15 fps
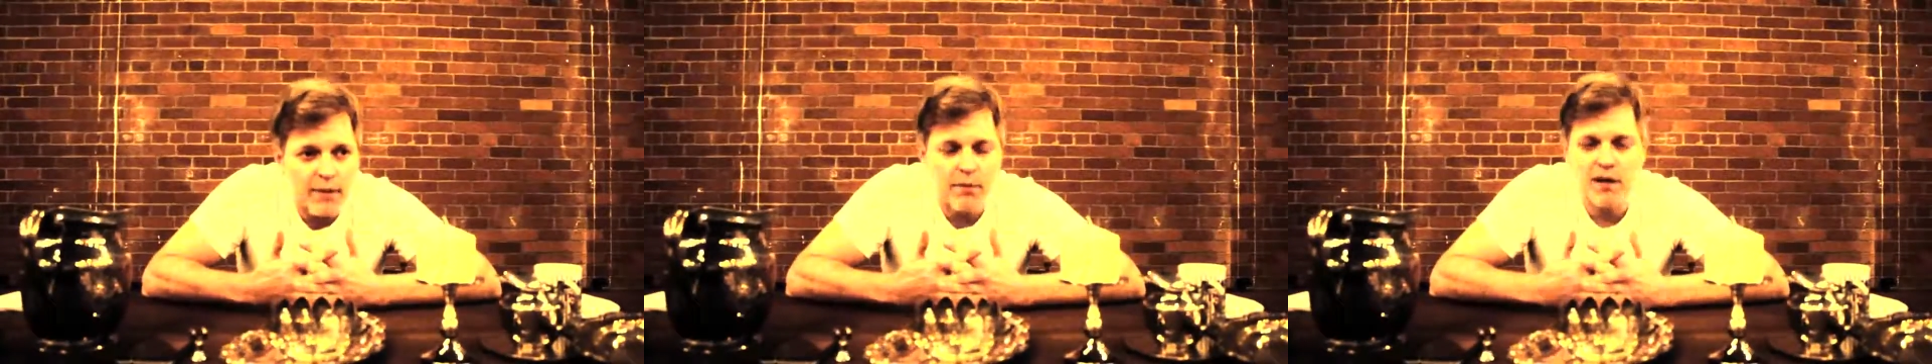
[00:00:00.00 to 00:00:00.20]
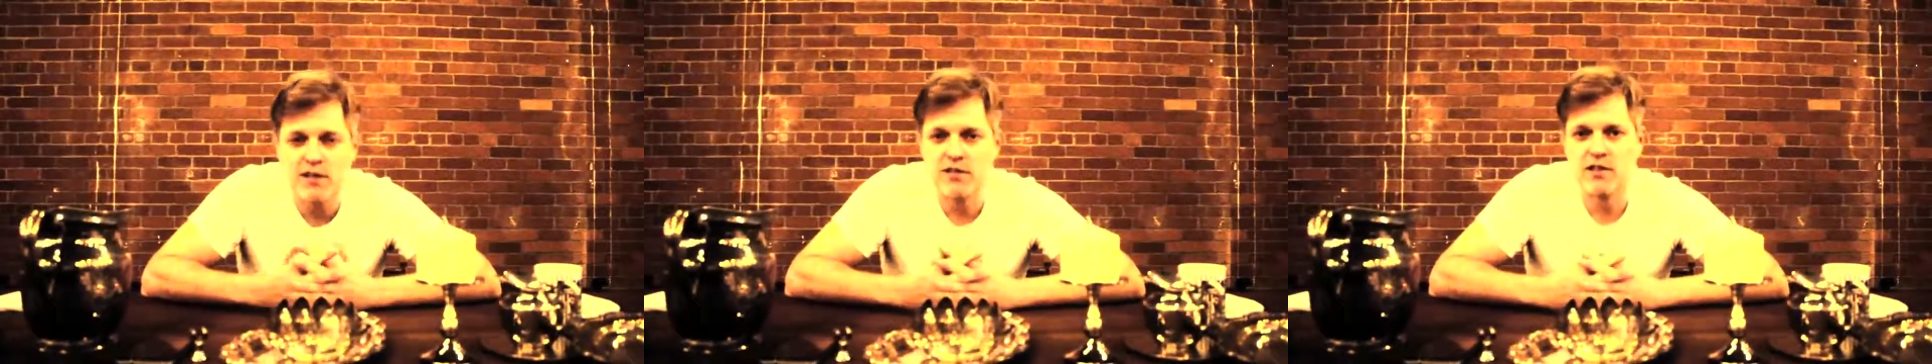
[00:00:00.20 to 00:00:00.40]

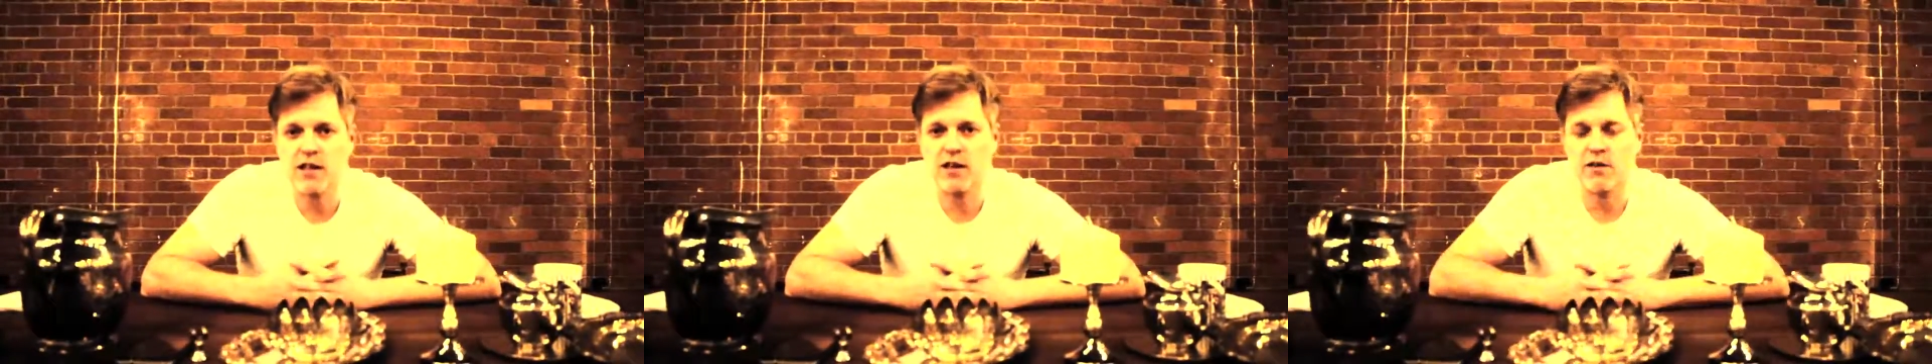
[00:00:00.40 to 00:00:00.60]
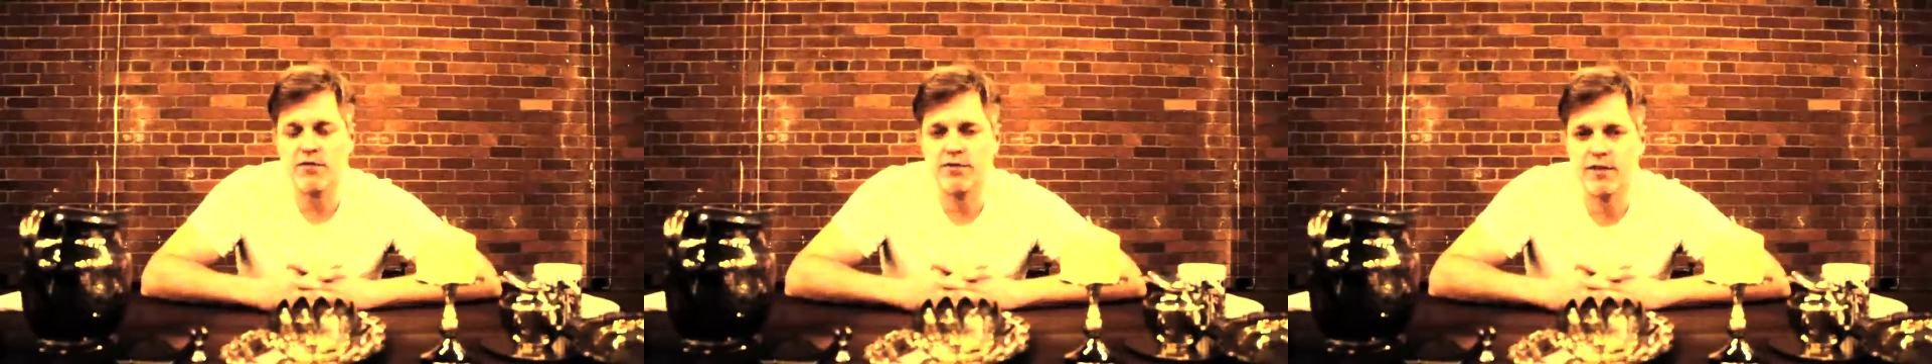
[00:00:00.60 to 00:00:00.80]

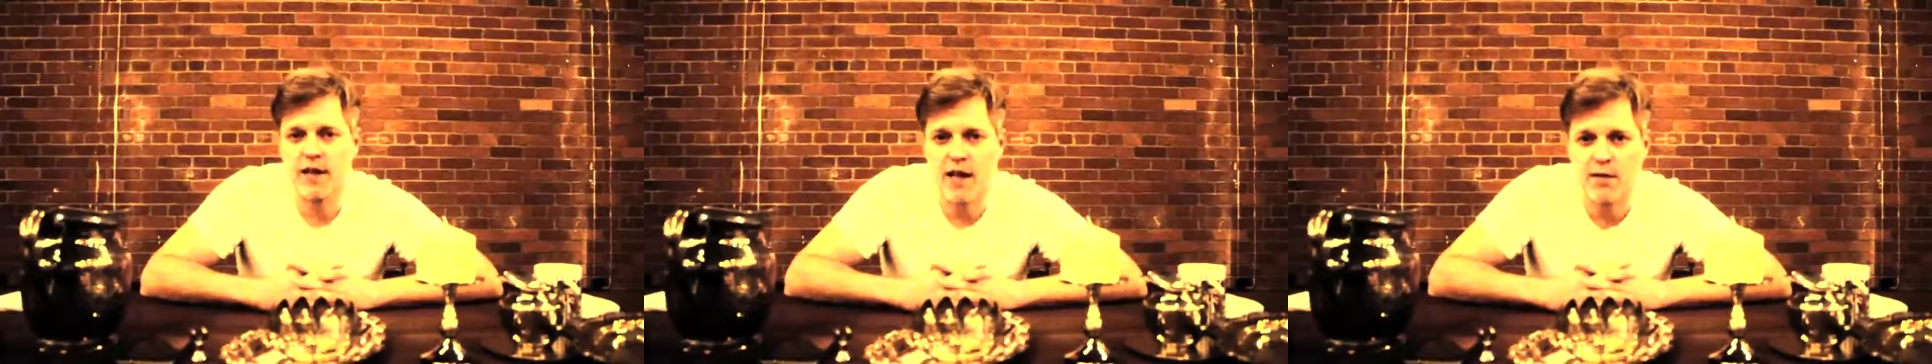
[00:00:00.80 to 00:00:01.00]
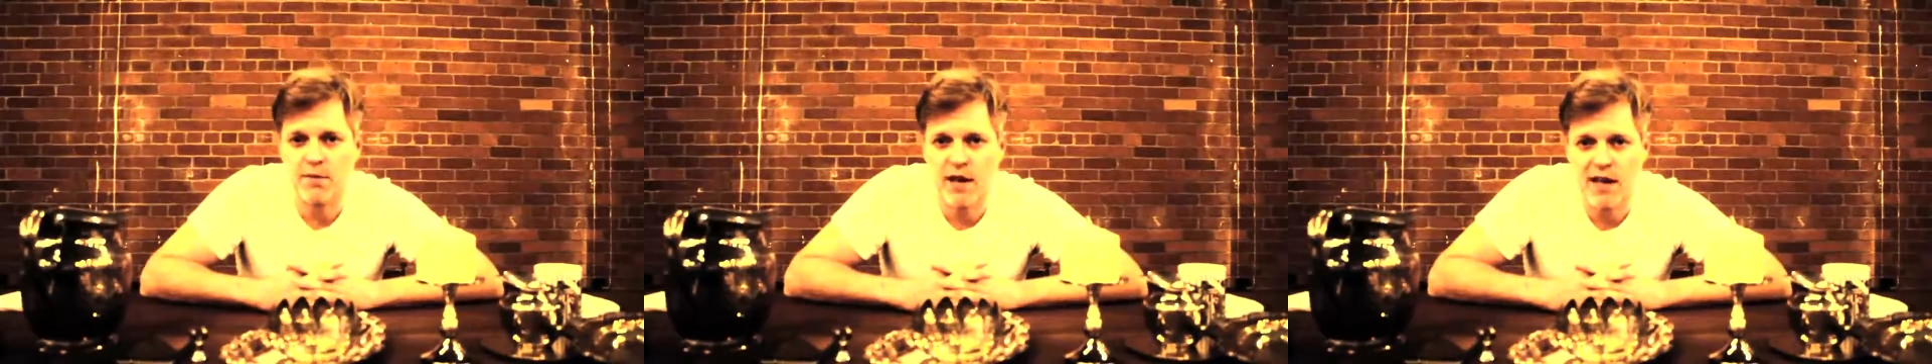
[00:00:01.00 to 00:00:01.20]
myself
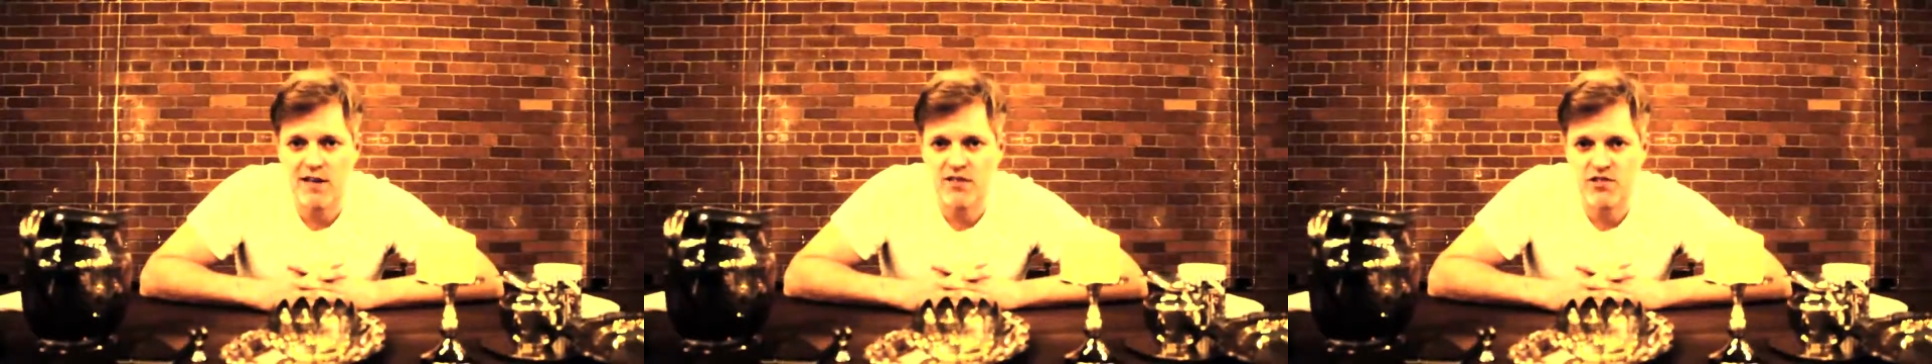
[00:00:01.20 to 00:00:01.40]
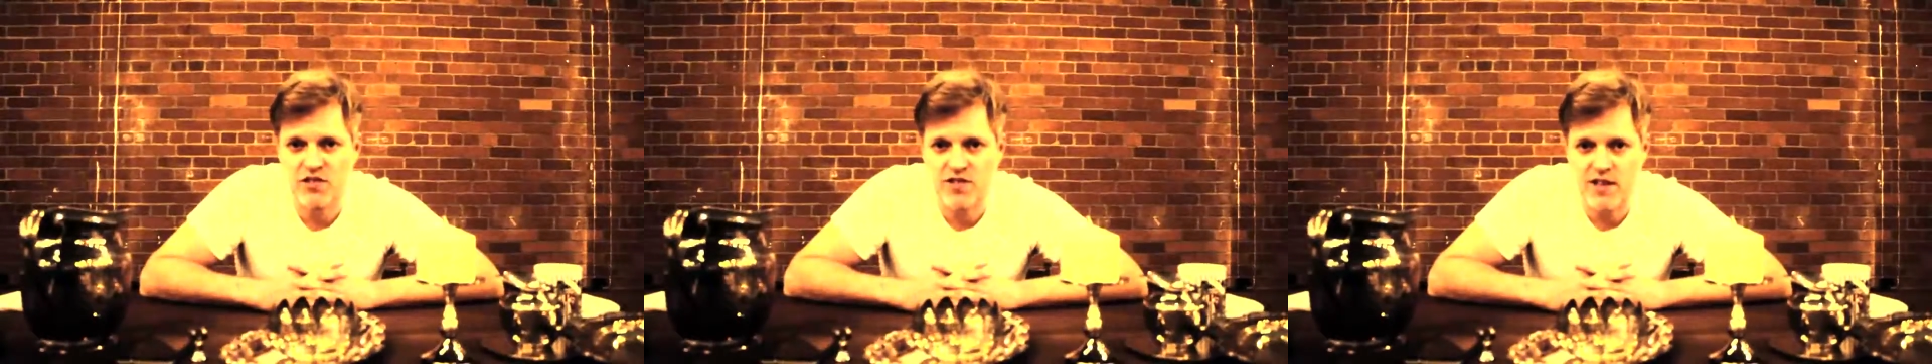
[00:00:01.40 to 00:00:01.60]
am a
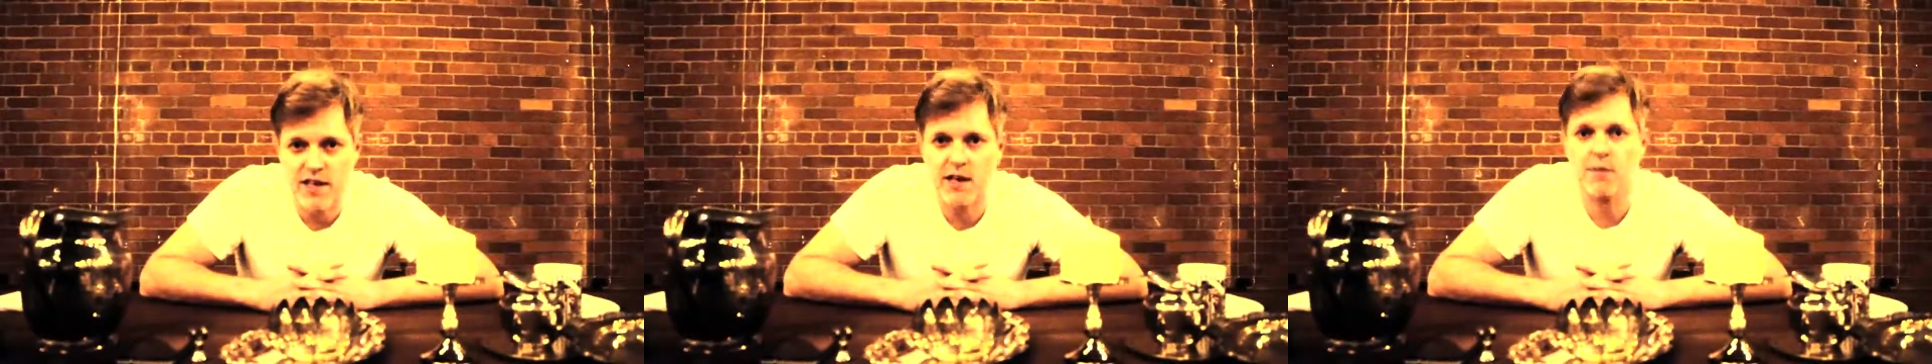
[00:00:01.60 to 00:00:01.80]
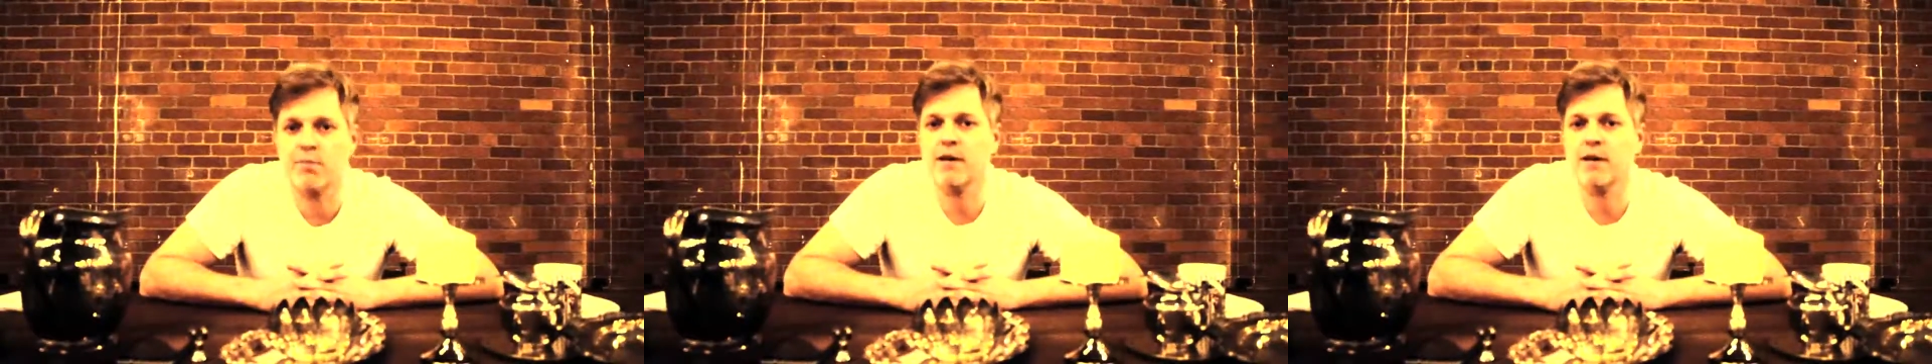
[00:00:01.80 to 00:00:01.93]
synthetic